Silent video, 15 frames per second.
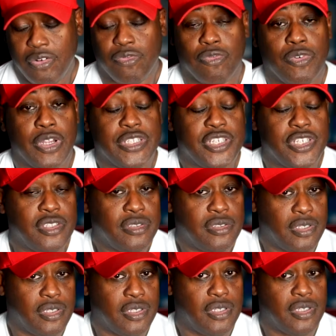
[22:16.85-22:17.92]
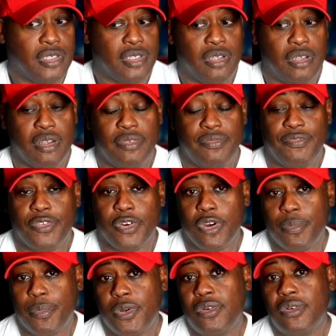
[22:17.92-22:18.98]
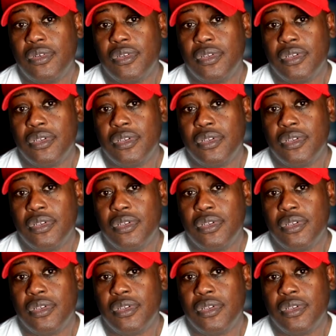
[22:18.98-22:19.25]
Written, verbal,